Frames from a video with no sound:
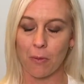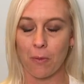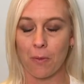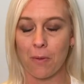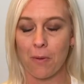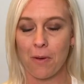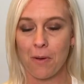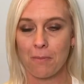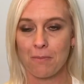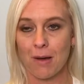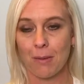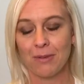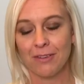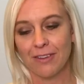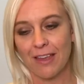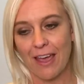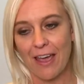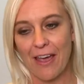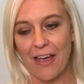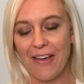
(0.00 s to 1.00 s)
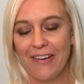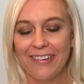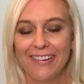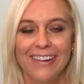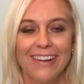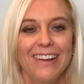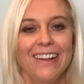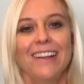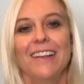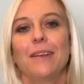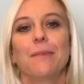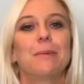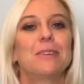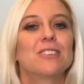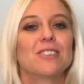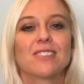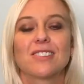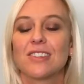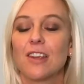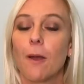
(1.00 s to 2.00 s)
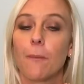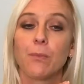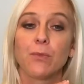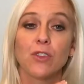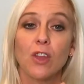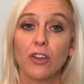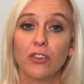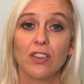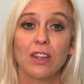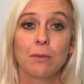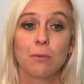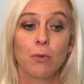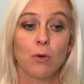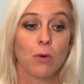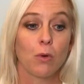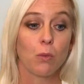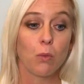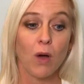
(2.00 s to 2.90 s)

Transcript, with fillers: or mummy's here, but just nothing more.